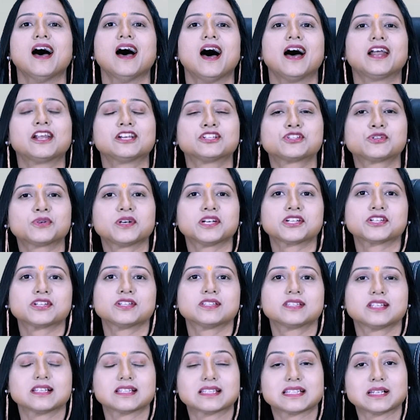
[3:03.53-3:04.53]
our
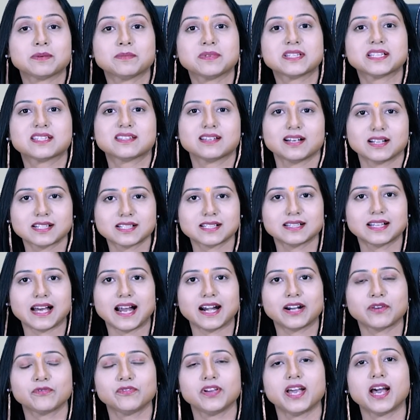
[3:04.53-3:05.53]
education system is such
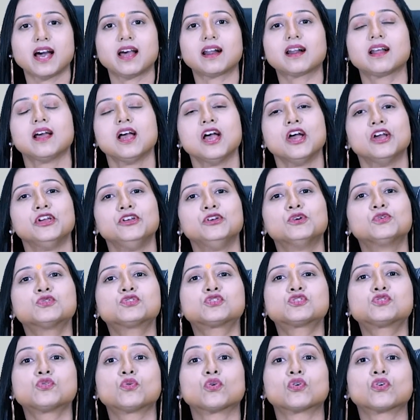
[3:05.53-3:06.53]
that we are
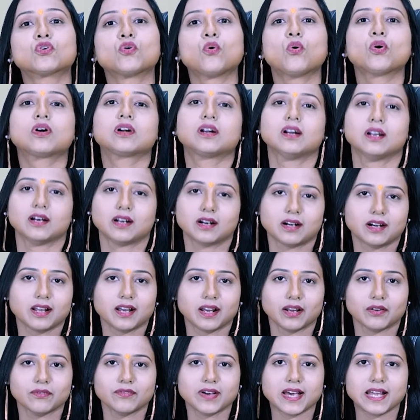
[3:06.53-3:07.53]
used to rote learning,